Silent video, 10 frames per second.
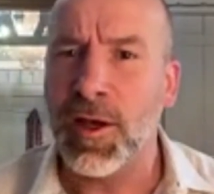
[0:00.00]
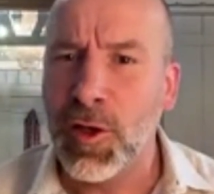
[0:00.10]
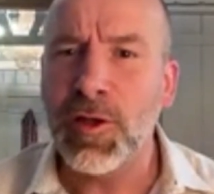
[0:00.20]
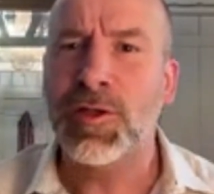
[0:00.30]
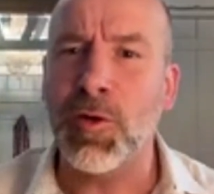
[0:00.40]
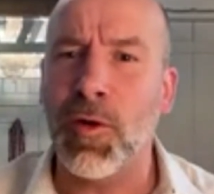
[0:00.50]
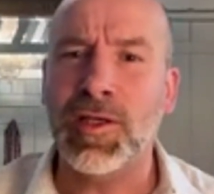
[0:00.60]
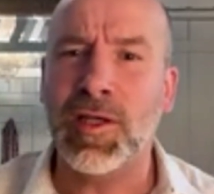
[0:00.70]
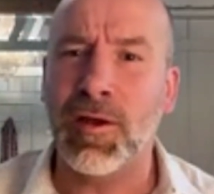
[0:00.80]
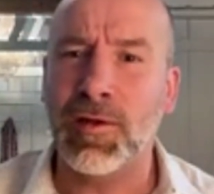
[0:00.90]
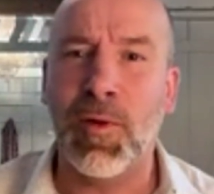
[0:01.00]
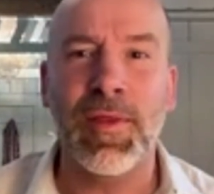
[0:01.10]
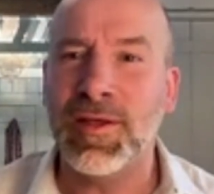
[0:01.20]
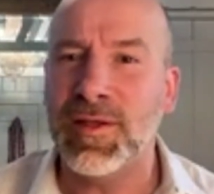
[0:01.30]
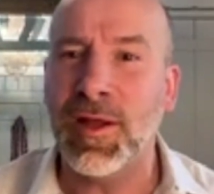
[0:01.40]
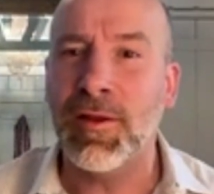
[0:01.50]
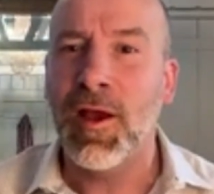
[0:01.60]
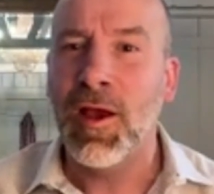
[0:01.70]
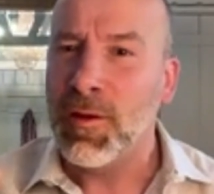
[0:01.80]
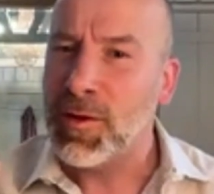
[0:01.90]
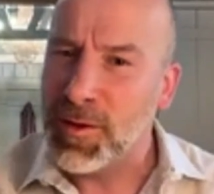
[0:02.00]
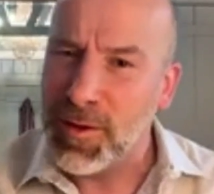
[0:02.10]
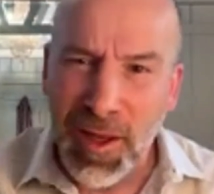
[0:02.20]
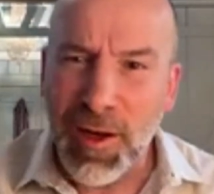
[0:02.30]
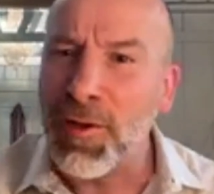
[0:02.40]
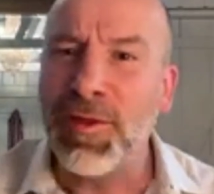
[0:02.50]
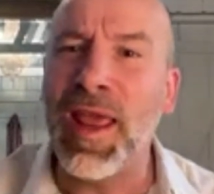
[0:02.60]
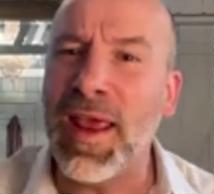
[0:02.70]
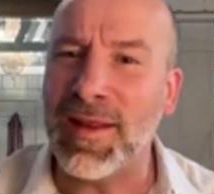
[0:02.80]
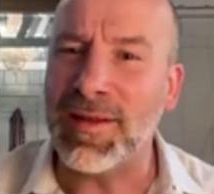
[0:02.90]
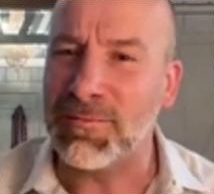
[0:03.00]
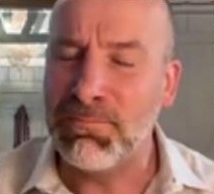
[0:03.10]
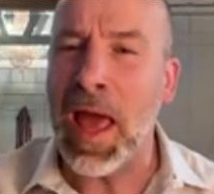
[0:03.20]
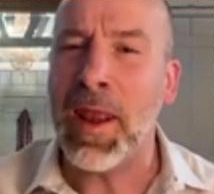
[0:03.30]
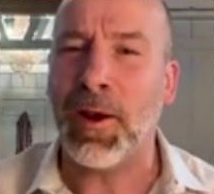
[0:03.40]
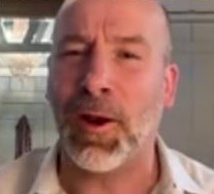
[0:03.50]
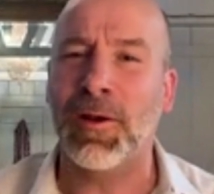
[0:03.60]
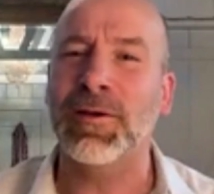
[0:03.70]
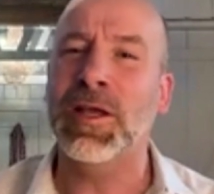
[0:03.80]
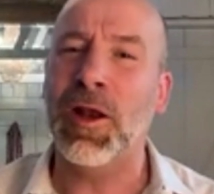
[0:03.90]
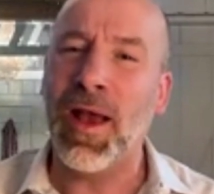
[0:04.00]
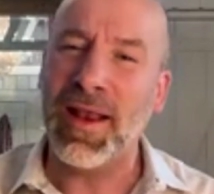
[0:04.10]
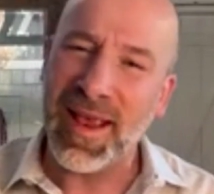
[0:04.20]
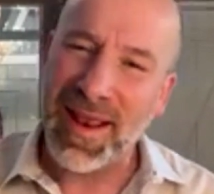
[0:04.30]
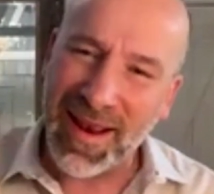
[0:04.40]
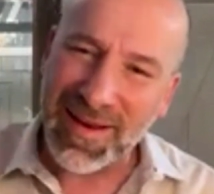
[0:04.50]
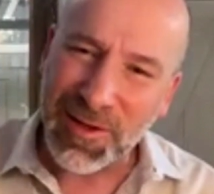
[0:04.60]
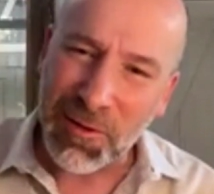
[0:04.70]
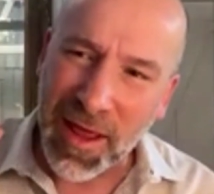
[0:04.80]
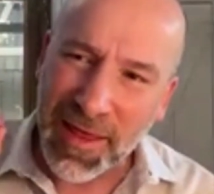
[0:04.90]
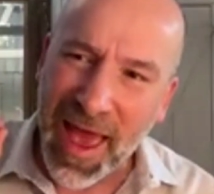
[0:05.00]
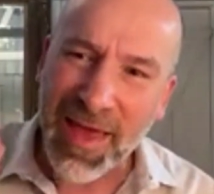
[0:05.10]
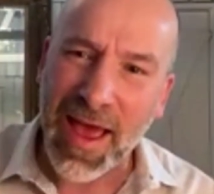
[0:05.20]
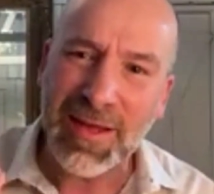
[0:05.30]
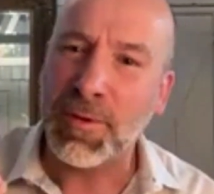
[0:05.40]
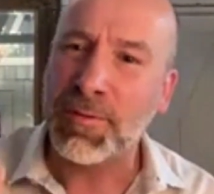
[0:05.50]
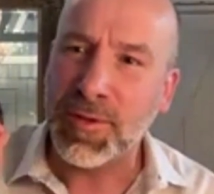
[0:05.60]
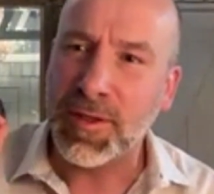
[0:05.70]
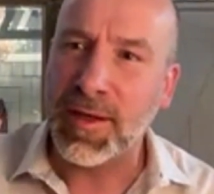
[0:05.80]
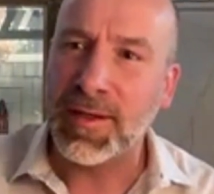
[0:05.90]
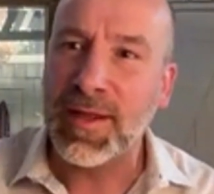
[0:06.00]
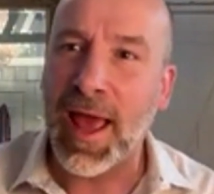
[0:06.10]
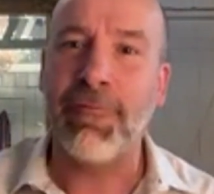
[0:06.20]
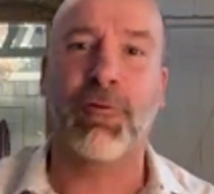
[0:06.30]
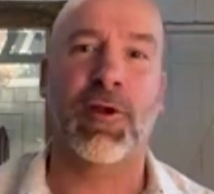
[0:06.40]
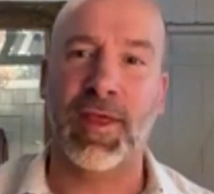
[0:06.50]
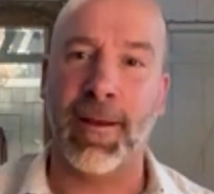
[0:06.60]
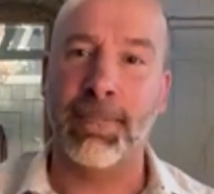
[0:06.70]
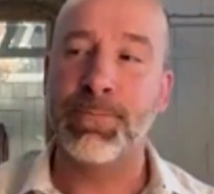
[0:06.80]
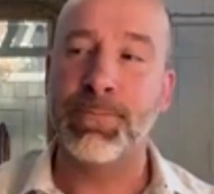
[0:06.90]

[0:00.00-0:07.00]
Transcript: A good storyteller is the one that does those little things better, and so like that last 3% is everything.